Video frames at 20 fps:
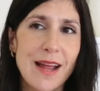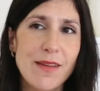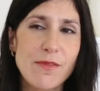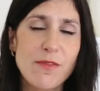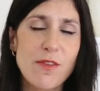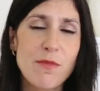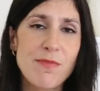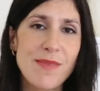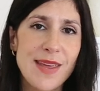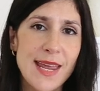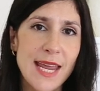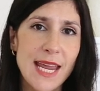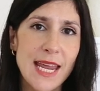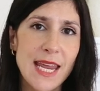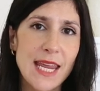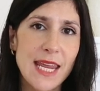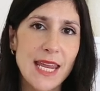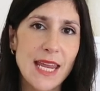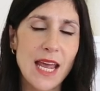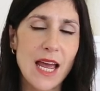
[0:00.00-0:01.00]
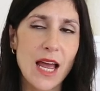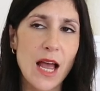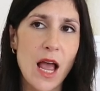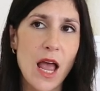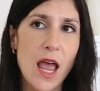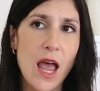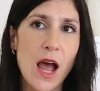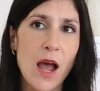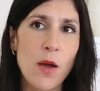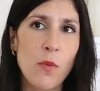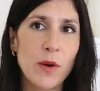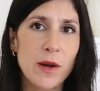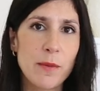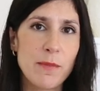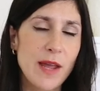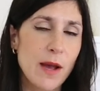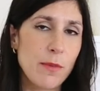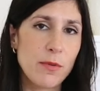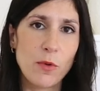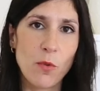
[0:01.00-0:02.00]
for me, I want to
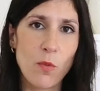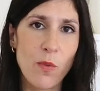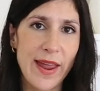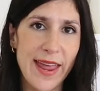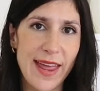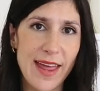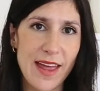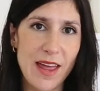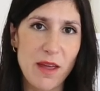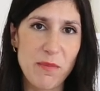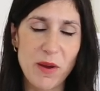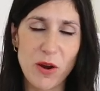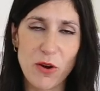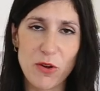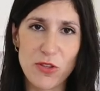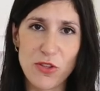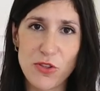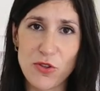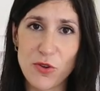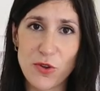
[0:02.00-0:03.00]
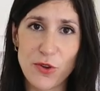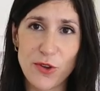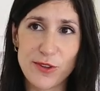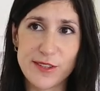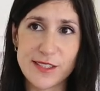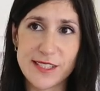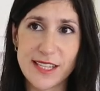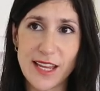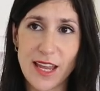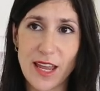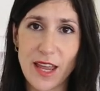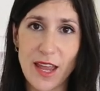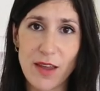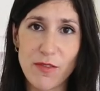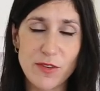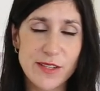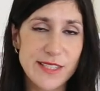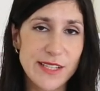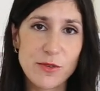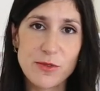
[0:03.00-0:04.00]
be able to wear a pair of shoes
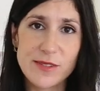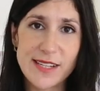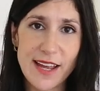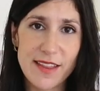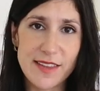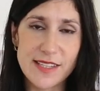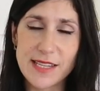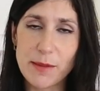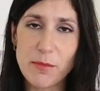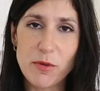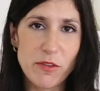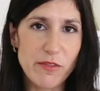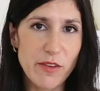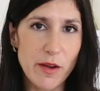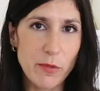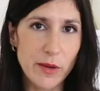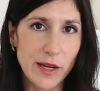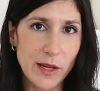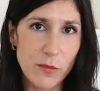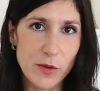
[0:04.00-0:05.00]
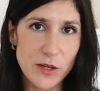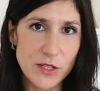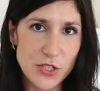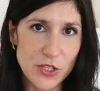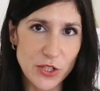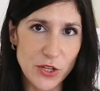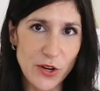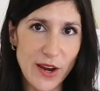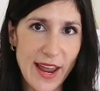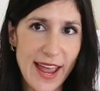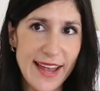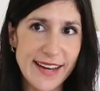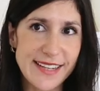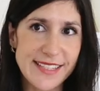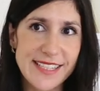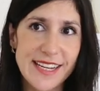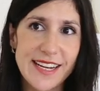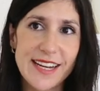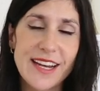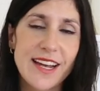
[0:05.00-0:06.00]
every single day of the summer if I really want to.
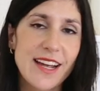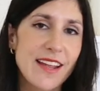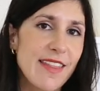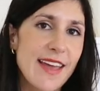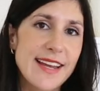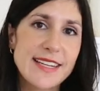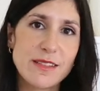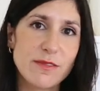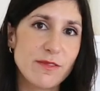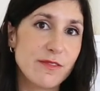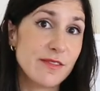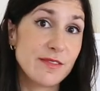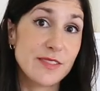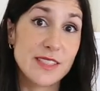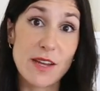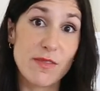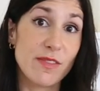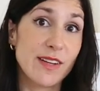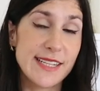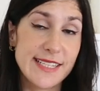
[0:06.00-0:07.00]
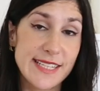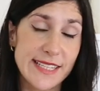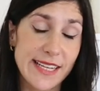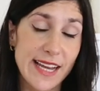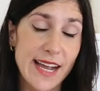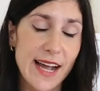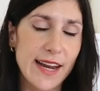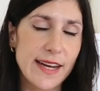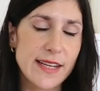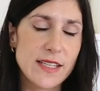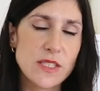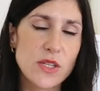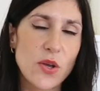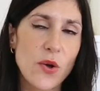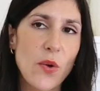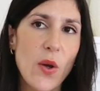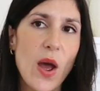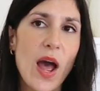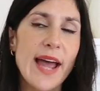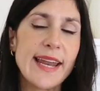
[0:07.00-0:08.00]
And they definitely didn't cut it.
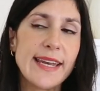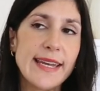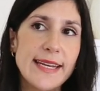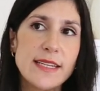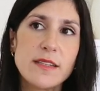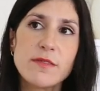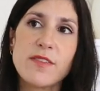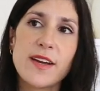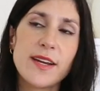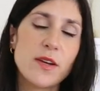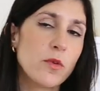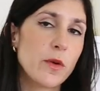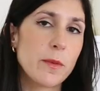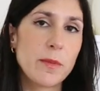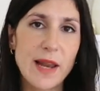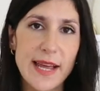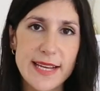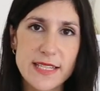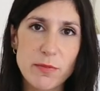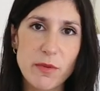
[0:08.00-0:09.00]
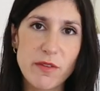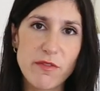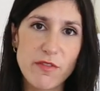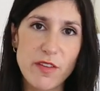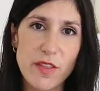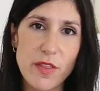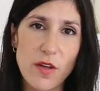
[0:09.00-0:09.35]
So I need to find a replacement for